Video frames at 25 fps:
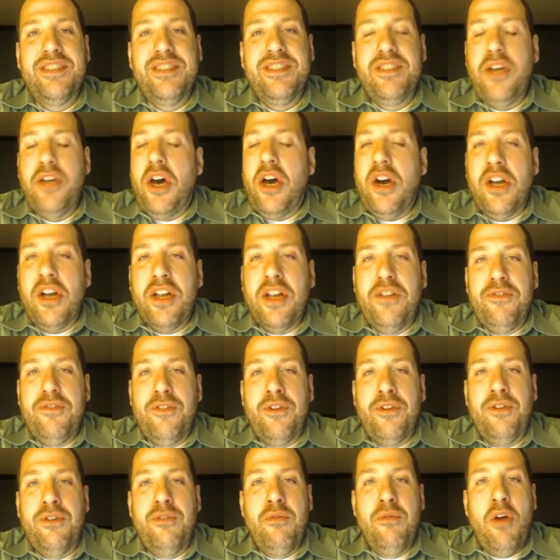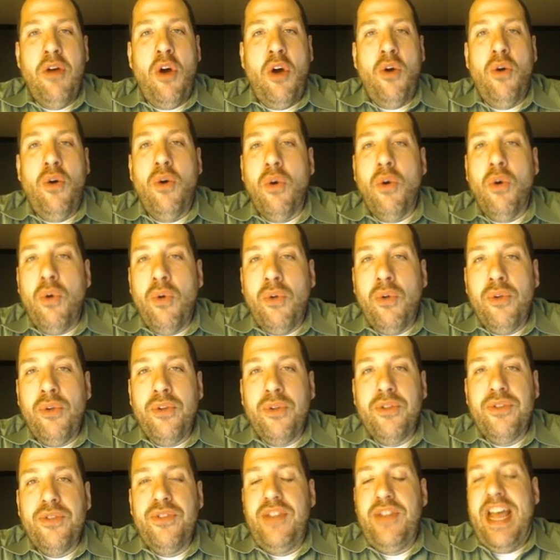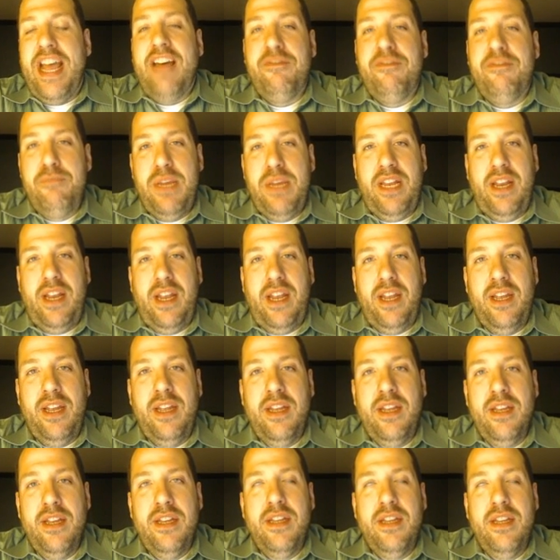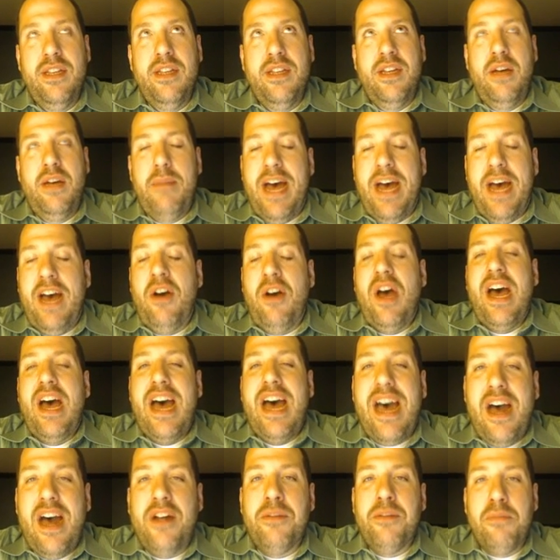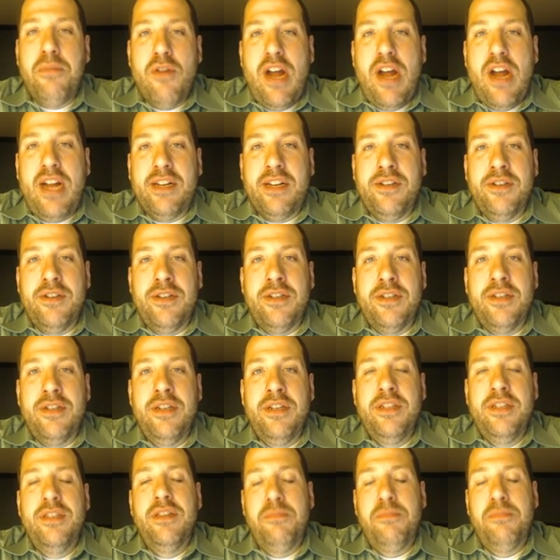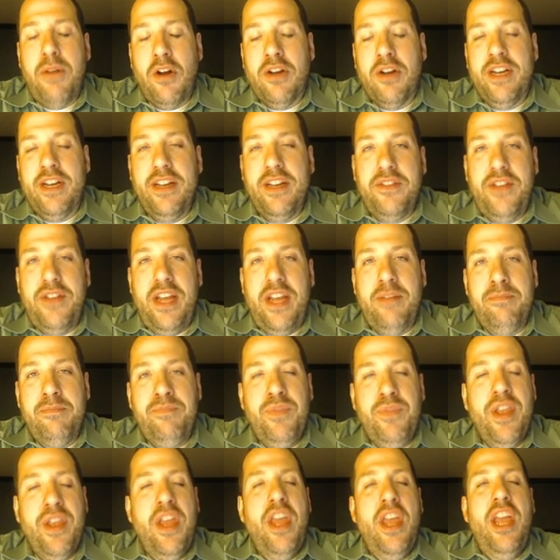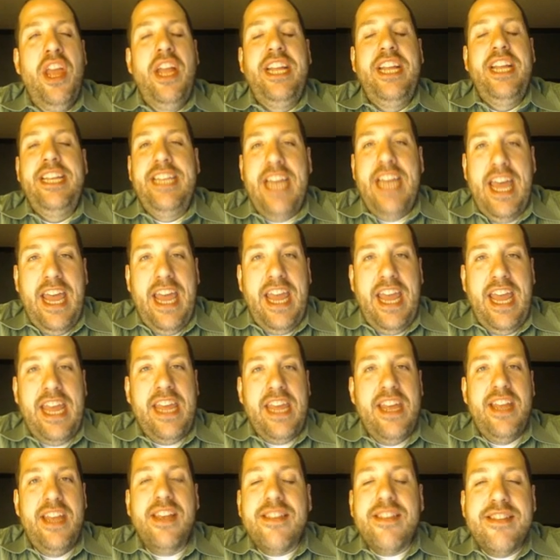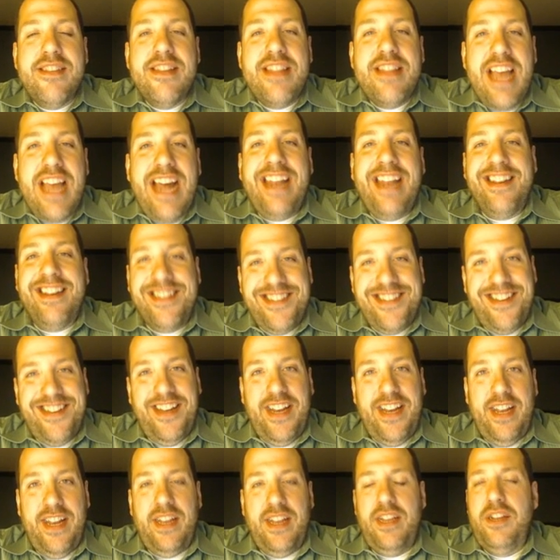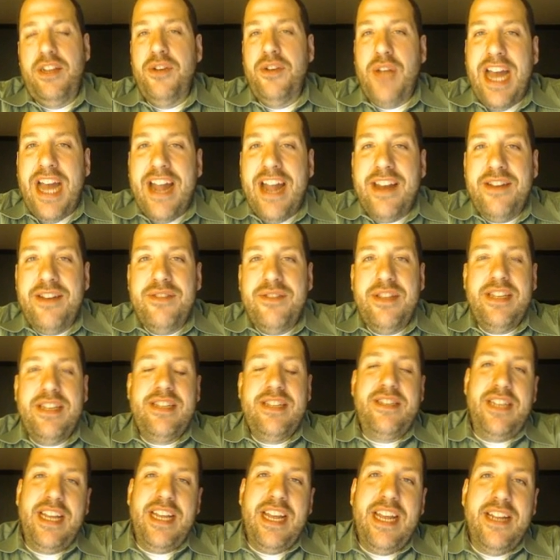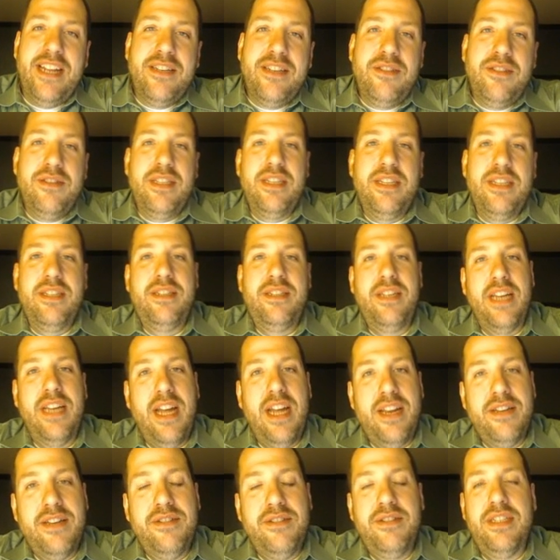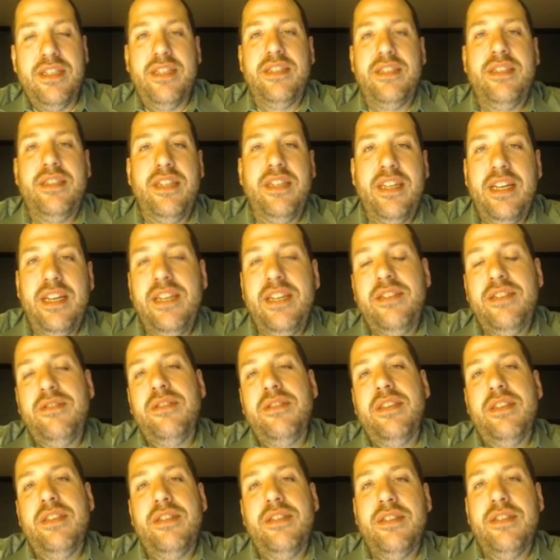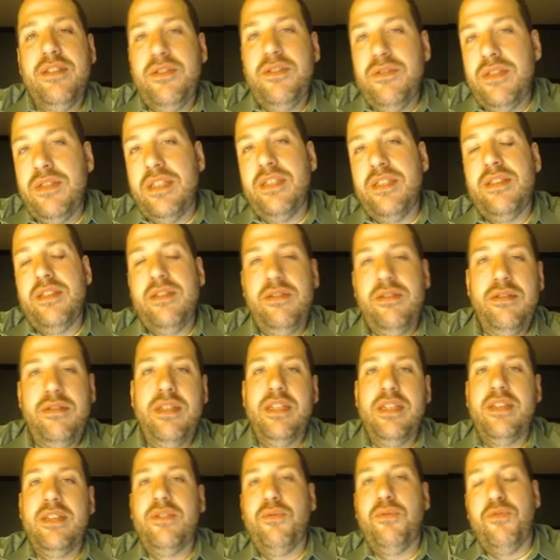talk for a whole staff meeting about how to proctor the PARCC exam. Yay. Isn't that exciting? You got to do this, you can't do this, you got to do this, you can't do this, do this,